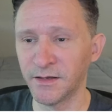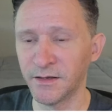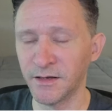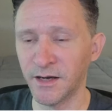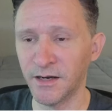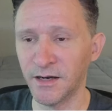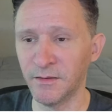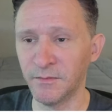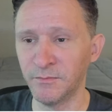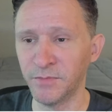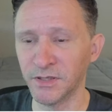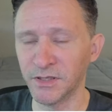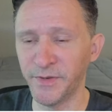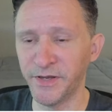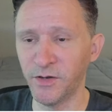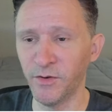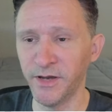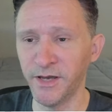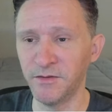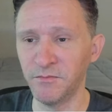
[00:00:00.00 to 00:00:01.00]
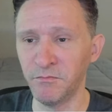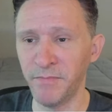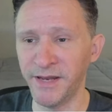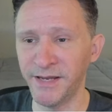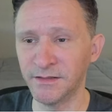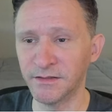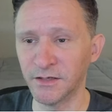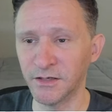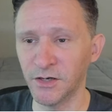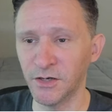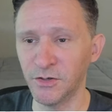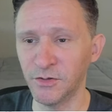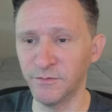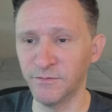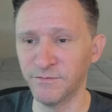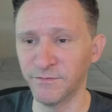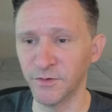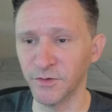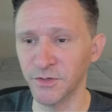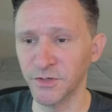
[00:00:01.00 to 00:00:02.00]
But let me go ahead and make the code
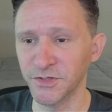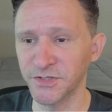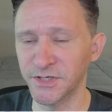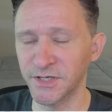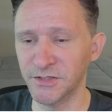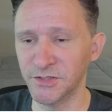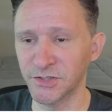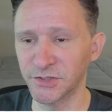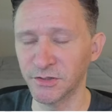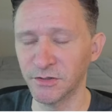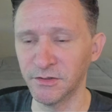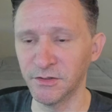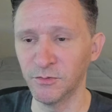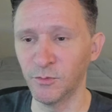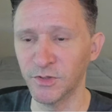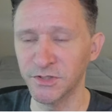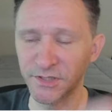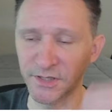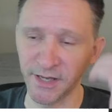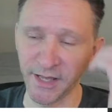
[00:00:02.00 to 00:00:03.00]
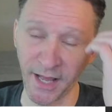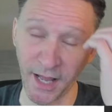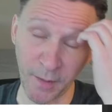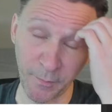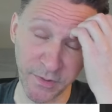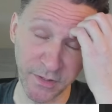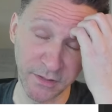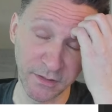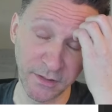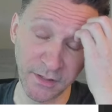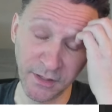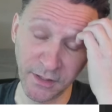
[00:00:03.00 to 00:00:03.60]
first and show you what's going to happen.